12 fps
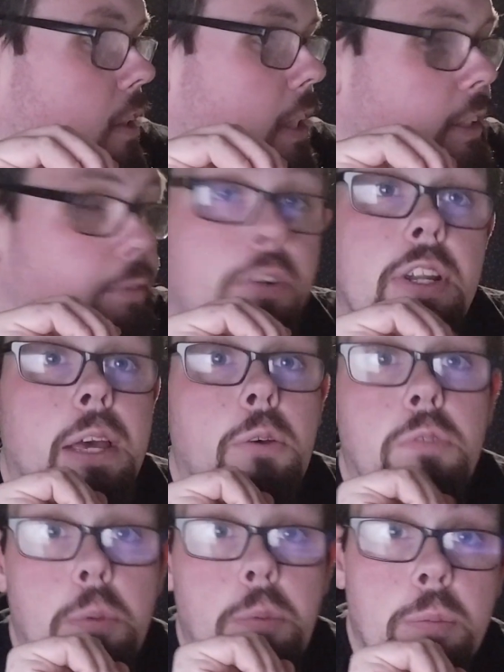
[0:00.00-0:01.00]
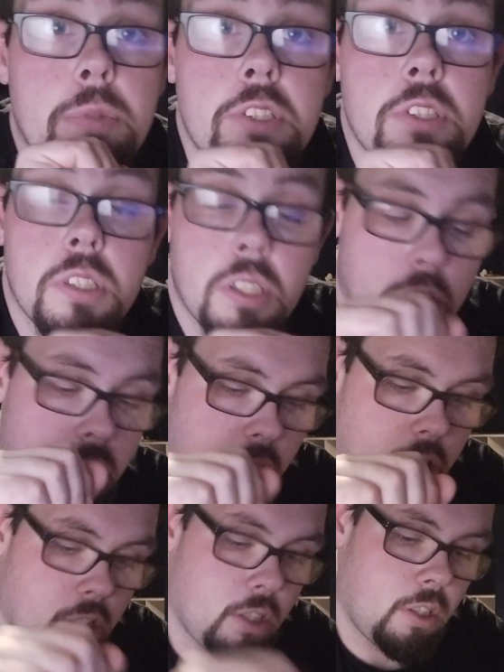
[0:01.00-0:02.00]
that's it for now for the moment.
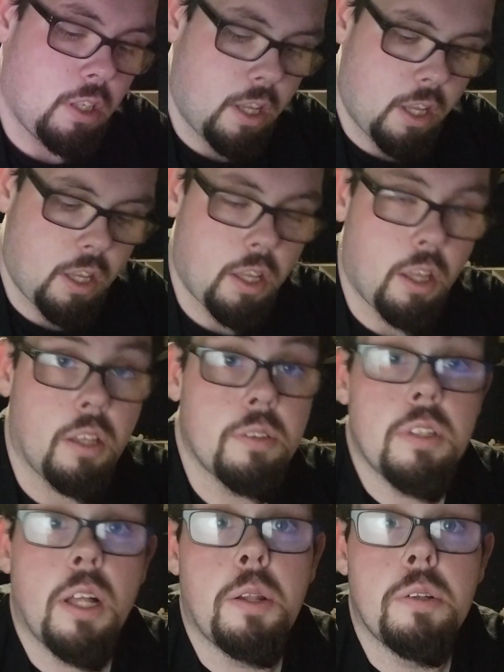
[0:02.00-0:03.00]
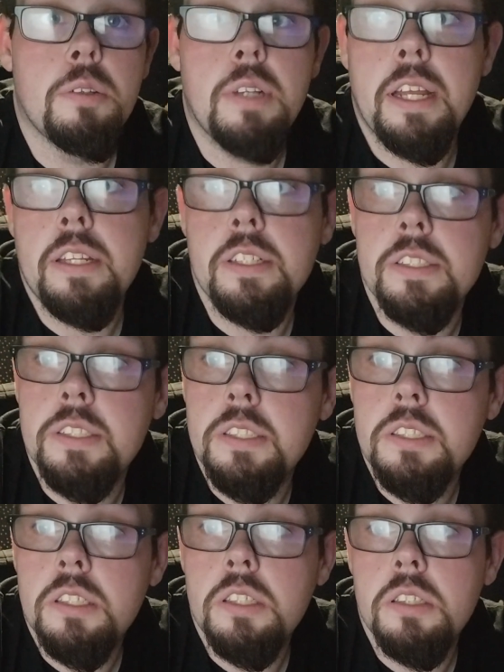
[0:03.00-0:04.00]
I'll end
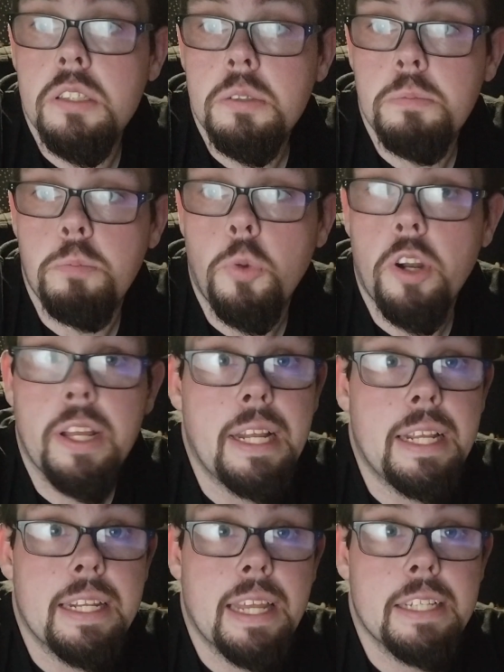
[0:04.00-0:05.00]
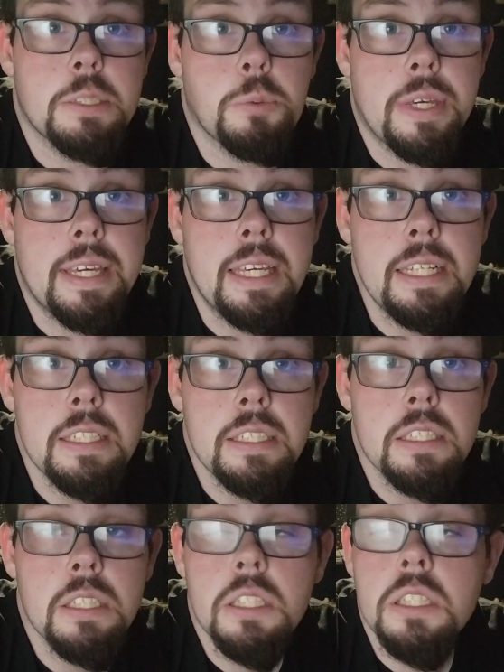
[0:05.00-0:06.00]
this more likely next week
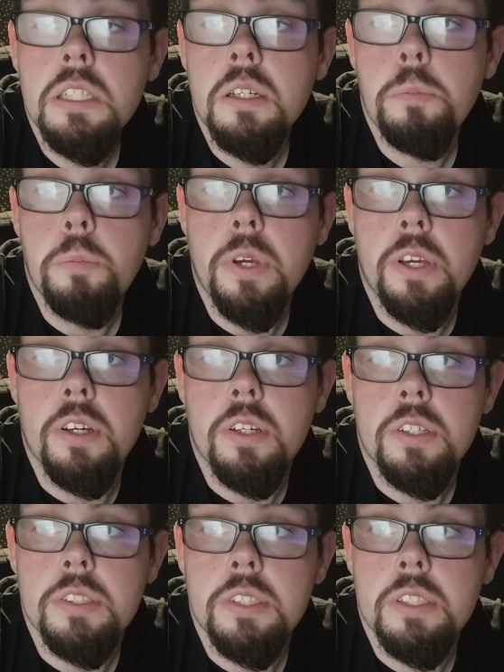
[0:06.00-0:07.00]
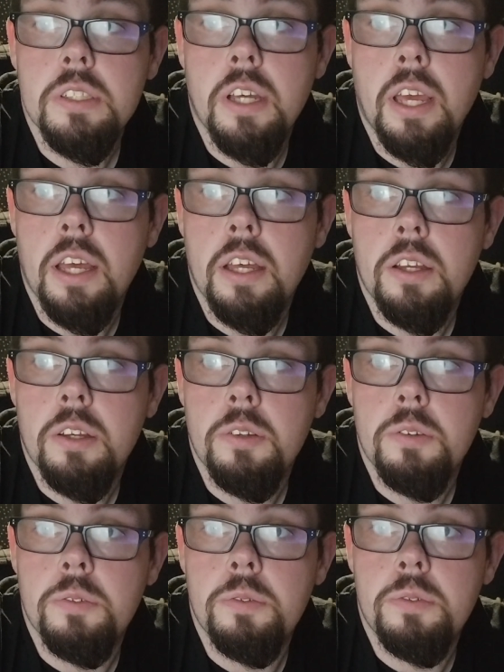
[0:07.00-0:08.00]
because I
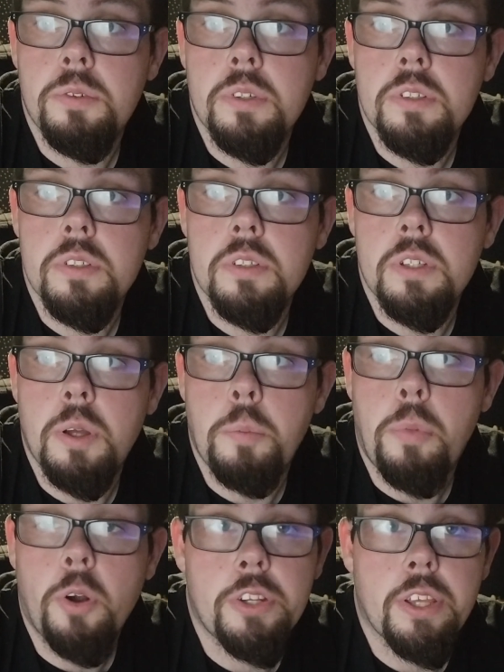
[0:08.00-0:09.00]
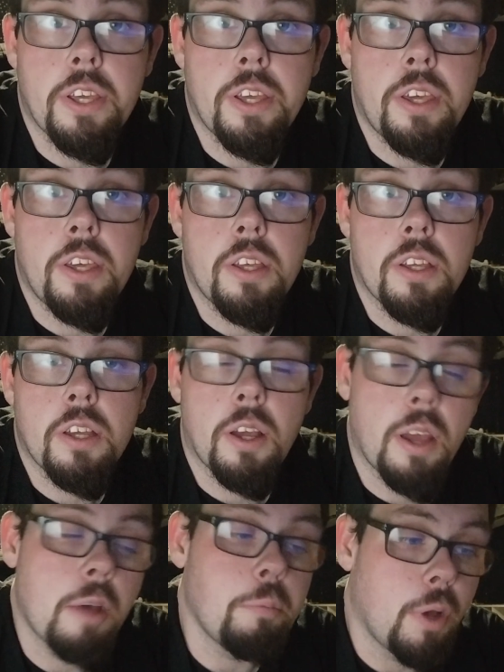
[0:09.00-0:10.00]
have a birthday. I
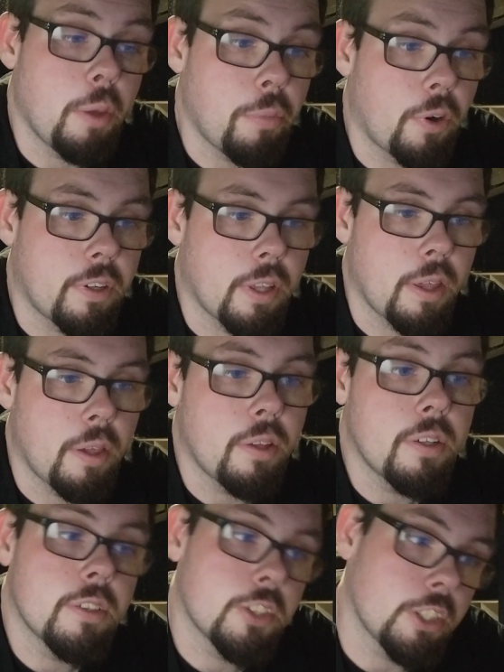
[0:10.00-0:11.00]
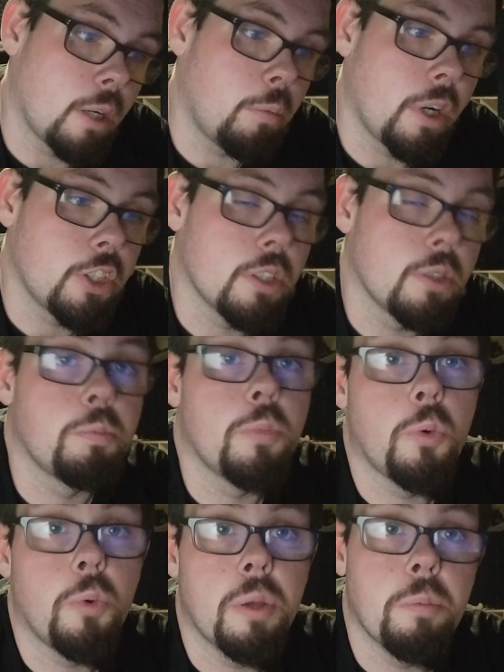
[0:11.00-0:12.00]
have my birthday celebration,
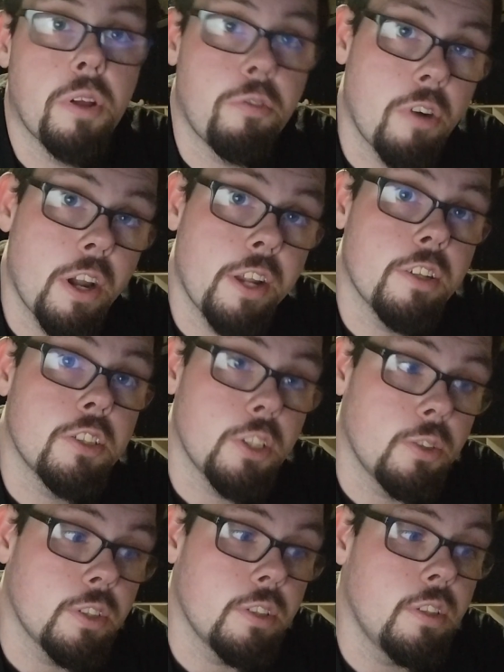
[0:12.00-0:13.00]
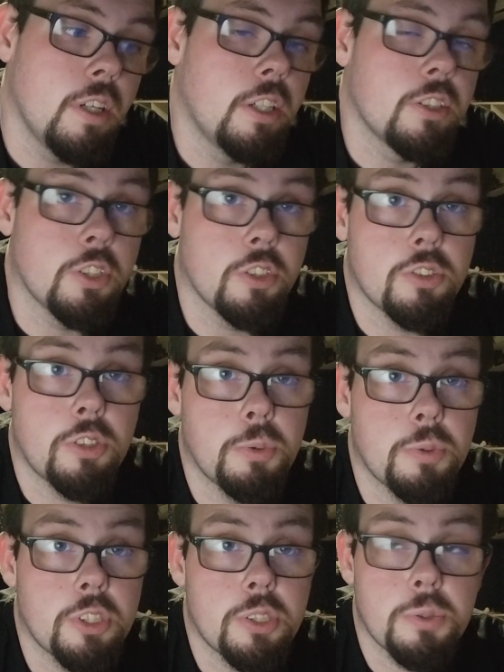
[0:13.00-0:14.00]
but with my friend Susan, Susie,
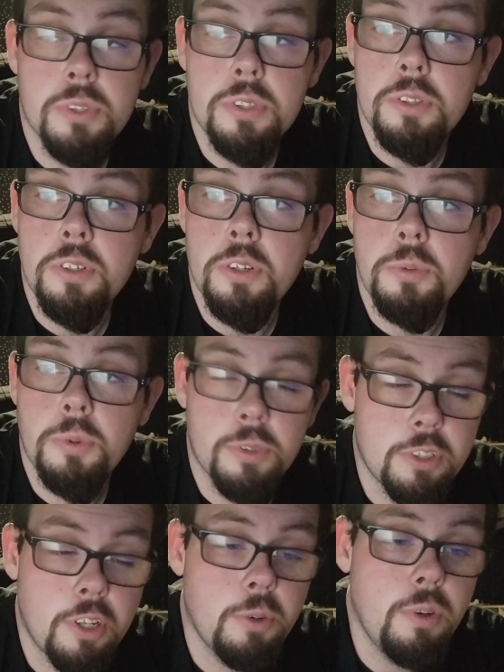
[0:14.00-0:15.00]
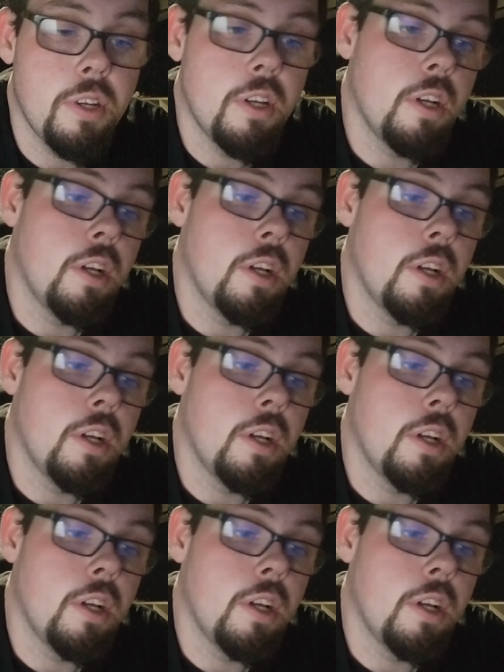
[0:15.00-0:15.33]
which you would know.